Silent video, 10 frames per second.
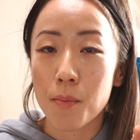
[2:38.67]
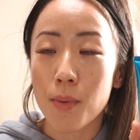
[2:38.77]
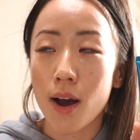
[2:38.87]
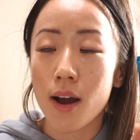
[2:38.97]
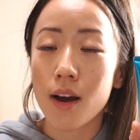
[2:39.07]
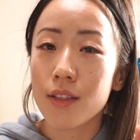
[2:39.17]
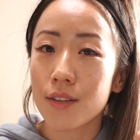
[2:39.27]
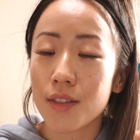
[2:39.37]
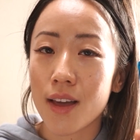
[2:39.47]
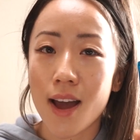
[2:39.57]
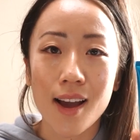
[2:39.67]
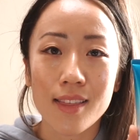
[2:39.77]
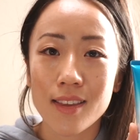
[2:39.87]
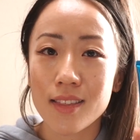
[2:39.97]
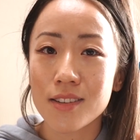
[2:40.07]
But other than that, I
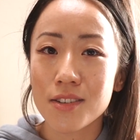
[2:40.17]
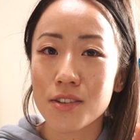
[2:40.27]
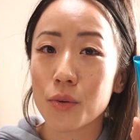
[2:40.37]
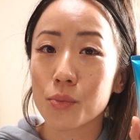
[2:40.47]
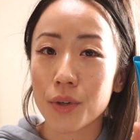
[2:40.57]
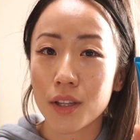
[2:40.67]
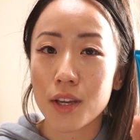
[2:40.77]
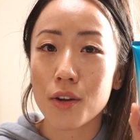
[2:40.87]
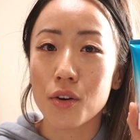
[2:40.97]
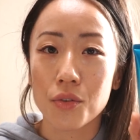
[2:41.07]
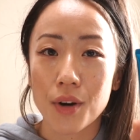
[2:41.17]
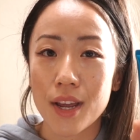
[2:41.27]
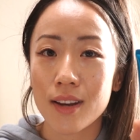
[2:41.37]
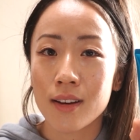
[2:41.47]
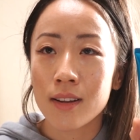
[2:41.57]
think this is a really
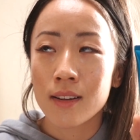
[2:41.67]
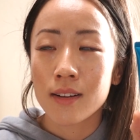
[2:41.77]
great